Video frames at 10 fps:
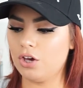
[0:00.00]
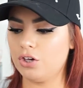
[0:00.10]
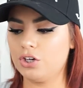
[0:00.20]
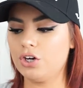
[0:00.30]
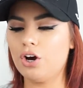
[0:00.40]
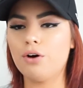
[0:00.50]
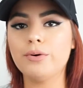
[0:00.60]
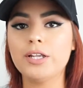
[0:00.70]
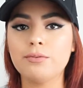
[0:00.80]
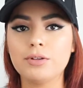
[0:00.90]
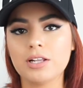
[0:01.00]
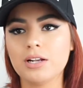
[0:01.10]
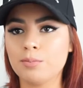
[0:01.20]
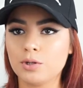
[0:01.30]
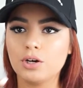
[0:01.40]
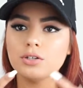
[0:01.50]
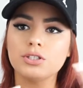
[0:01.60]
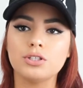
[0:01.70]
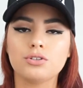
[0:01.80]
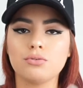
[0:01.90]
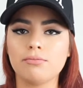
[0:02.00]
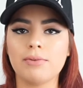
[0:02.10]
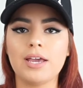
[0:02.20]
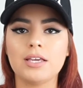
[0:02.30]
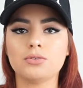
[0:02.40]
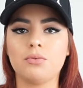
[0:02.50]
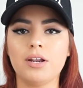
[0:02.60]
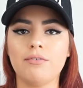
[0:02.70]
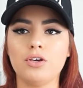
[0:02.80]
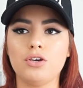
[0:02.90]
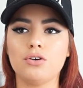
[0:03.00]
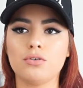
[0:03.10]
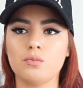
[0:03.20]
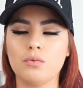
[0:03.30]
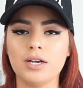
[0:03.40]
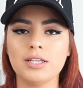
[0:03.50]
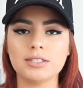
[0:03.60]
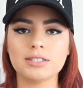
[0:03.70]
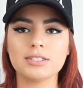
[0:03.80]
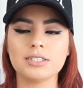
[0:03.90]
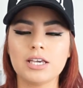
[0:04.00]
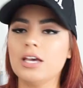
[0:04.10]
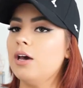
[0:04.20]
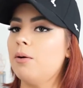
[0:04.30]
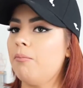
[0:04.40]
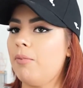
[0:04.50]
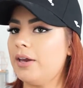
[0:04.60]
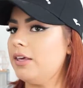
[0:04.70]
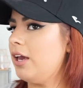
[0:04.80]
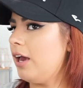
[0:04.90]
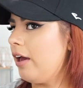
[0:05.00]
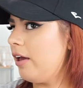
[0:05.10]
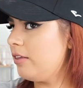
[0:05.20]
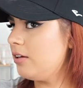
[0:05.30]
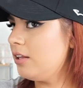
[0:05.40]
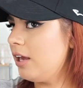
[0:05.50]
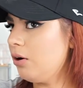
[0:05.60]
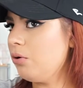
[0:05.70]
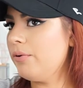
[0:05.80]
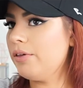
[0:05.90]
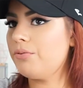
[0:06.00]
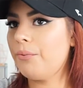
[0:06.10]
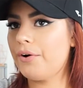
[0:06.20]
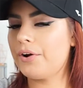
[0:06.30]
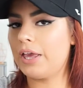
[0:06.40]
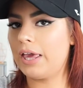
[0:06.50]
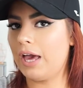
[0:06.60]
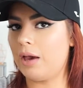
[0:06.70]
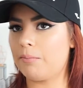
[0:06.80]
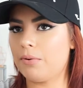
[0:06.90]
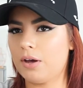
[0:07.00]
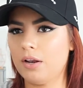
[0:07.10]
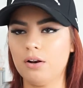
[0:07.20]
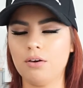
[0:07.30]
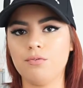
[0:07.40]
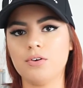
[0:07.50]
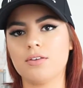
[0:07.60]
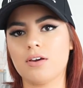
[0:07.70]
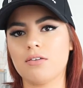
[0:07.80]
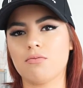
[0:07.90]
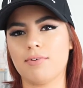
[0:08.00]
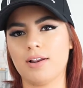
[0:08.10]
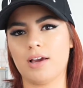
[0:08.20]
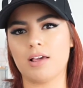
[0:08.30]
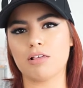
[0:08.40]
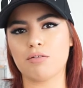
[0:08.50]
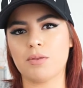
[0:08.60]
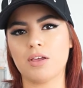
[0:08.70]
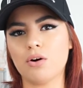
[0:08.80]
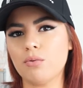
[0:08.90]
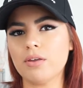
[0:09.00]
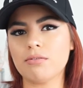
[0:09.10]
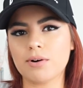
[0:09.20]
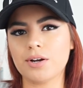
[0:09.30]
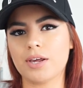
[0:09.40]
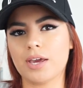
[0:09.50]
You can go in with the lip gloss, you can do a matte, it's whatever you want. But yeah, and then they always wear a cap. I don't know if you guys realize this, but they're always wearing